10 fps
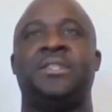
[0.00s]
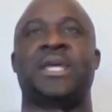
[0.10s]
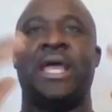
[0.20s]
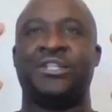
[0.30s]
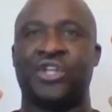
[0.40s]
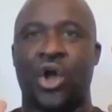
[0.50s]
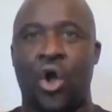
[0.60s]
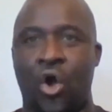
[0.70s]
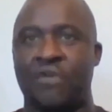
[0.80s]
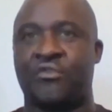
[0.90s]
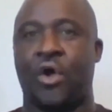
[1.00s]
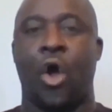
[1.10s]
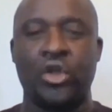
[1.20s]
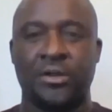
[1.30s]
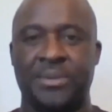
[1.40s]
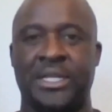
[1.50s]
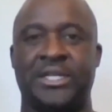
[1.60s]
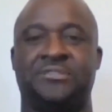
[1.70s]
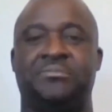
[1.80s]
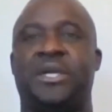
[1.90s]
that has a heart for all
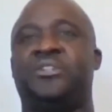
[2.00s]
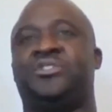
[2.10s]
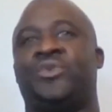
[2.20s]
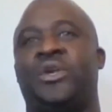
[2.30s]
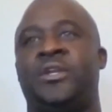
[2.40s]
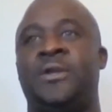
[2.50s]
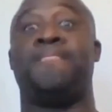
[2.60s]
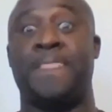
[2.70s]
abilities ministry.